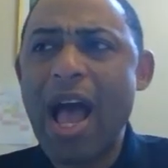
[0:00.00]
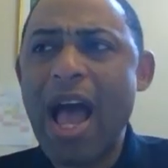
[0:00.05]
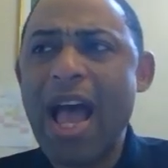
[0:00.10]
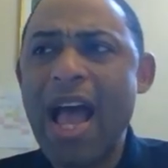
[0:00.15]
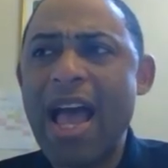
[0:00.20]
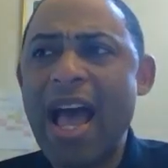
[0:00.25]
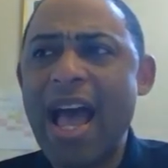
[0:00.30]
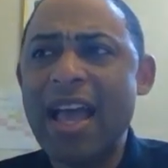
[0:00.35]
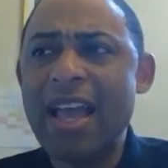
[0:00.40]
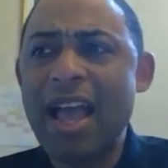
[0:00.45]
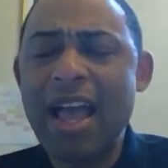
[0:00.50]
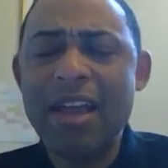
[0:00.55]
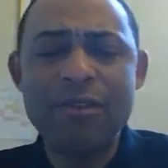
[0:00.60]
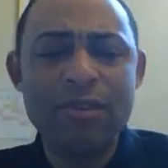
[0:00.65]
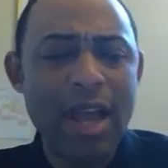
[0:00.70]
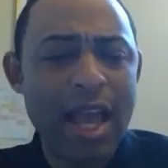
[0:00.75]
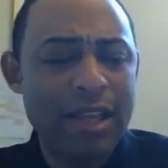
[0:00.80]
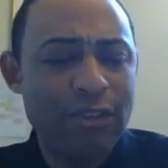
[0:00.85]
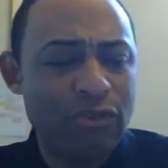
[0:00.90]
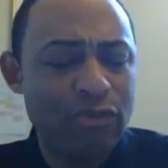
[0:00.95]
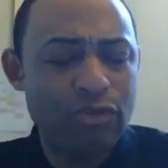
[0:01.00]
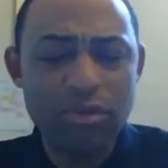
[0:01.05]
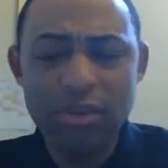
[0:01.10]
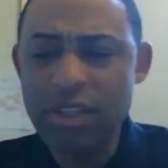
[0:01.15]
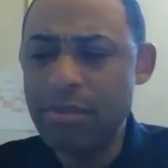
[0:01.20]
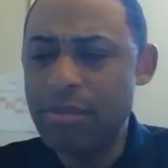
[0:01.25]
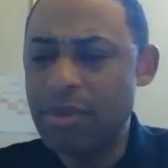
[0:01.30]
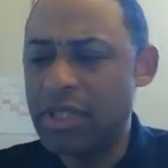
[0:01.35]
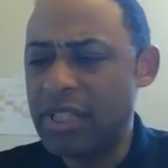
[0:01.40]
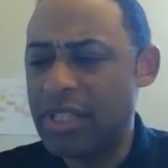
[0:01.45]
I, I
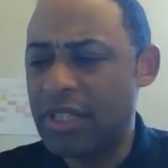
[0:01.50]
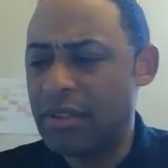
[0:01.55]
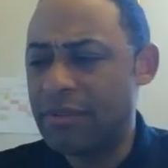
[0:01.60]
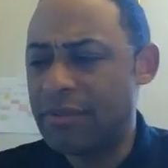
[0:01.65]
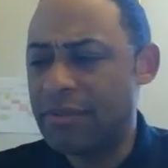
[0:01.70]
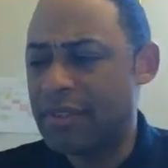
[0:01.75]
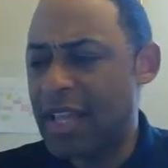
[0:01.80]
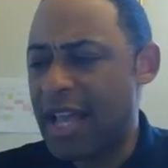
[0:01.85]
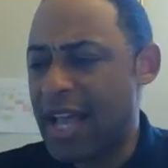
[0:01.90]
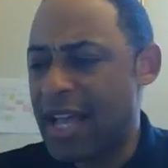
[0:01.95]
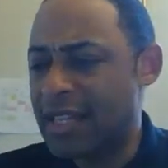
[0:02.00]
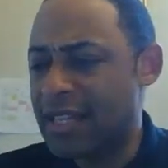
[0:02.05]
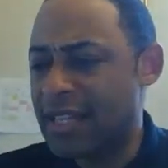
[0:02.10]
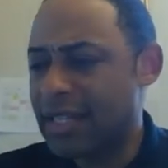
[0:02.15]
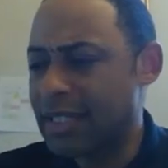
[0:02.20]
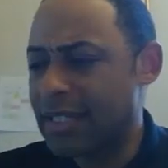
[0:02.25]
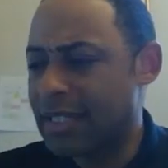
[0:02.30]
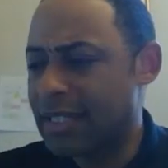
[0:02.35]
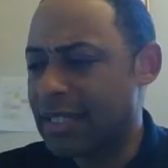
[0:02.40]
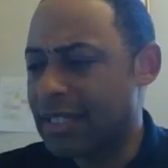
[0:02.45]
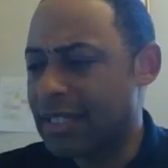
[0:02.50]
truly believe that